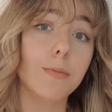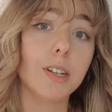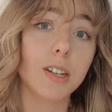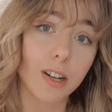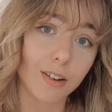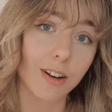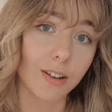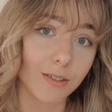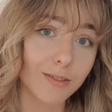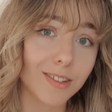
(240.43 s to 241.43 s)

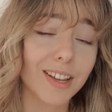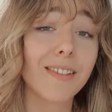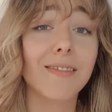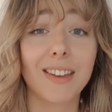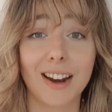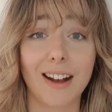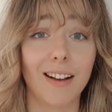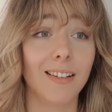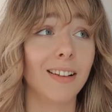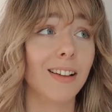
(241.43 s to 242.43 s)
materials that
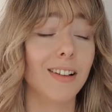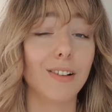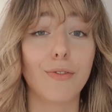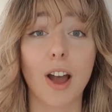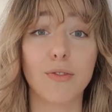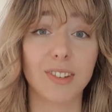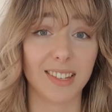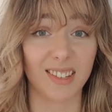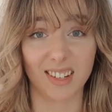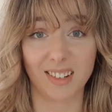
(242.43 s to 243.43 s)
are fire
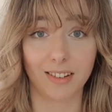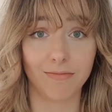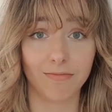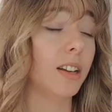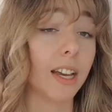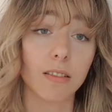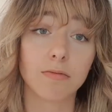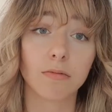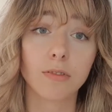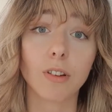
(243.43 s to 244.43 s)
resistant. Yeah.
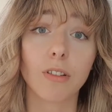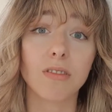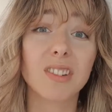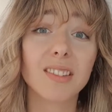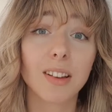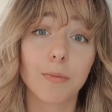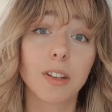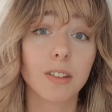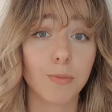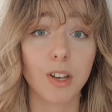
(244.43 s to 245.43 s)
So just something
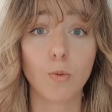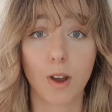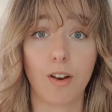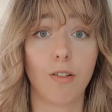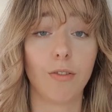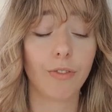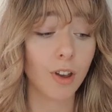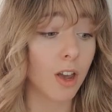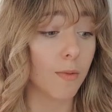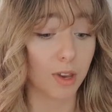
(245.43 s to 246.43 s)
to be aware of,
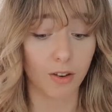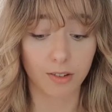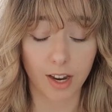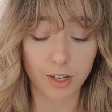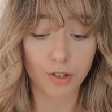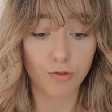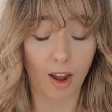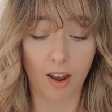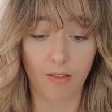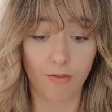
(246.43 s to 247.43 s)
because I do
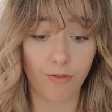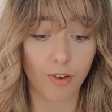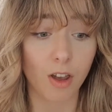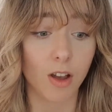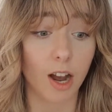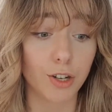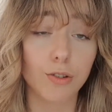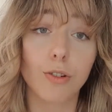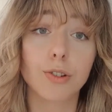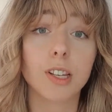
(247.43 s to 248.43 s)

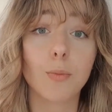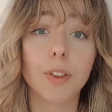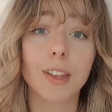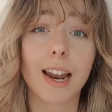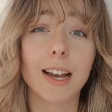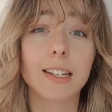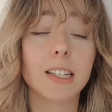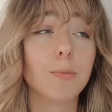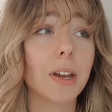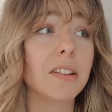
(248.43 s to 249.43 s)
know someone that had to
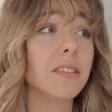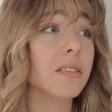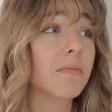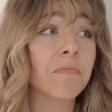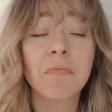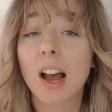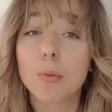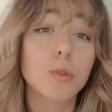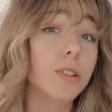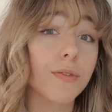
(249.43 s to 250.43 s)
spend
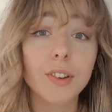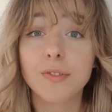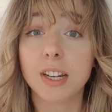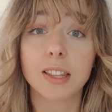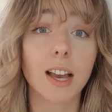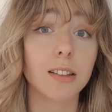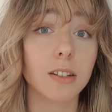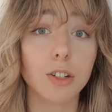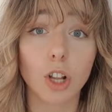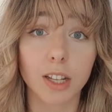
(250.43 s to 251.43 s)
upwards of
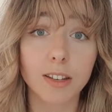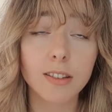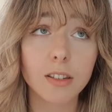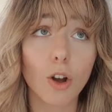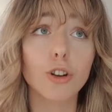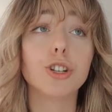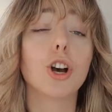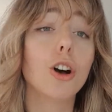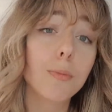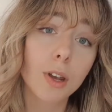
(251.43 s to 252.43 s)
$15,000 on
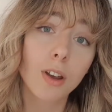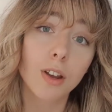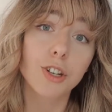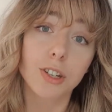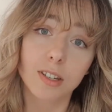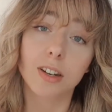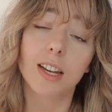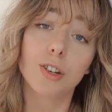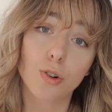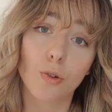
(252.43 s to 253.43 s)
top just to
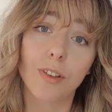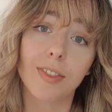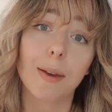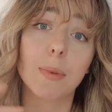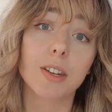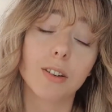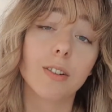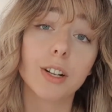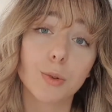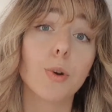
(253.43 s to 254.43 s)
ensure that their
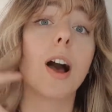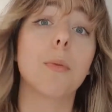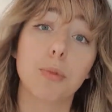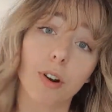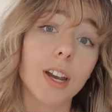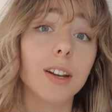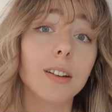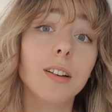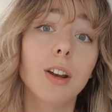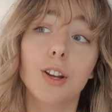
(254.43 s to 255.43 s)
materials were
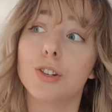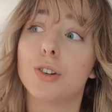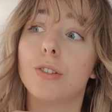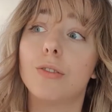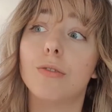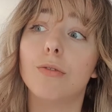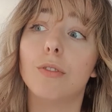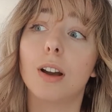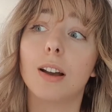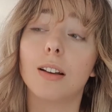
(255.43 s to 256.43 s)
upgraded to
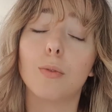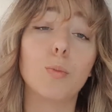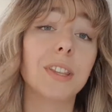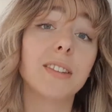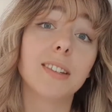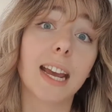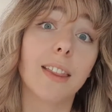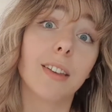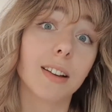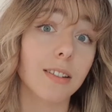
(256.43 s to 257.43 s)

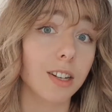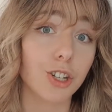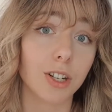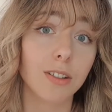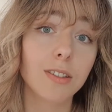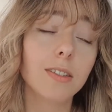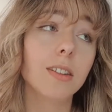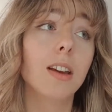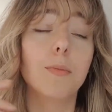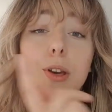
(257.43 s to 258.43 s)
withstand the
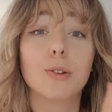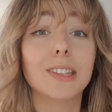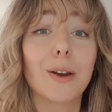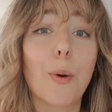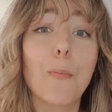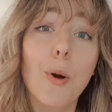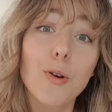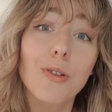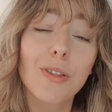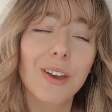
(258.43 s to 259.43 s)
conditions, because they were
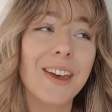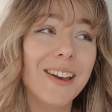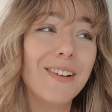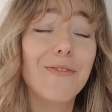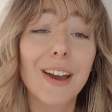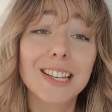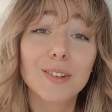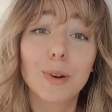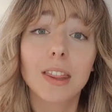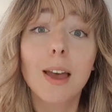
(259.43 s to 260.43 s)
both faced
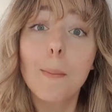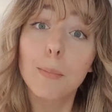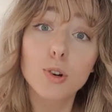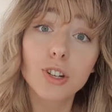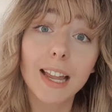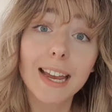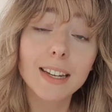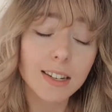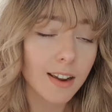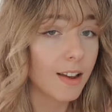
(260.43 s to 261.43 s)
with
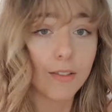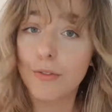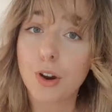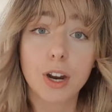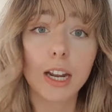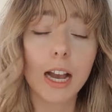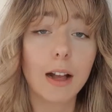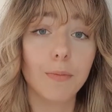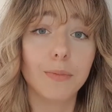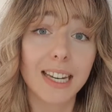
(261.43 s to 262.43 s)
bushland, very
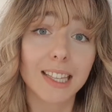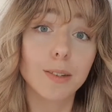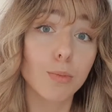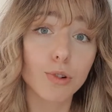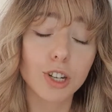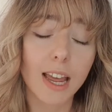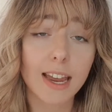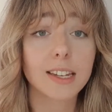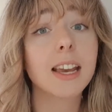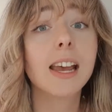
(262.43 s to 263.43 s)
dense bushland,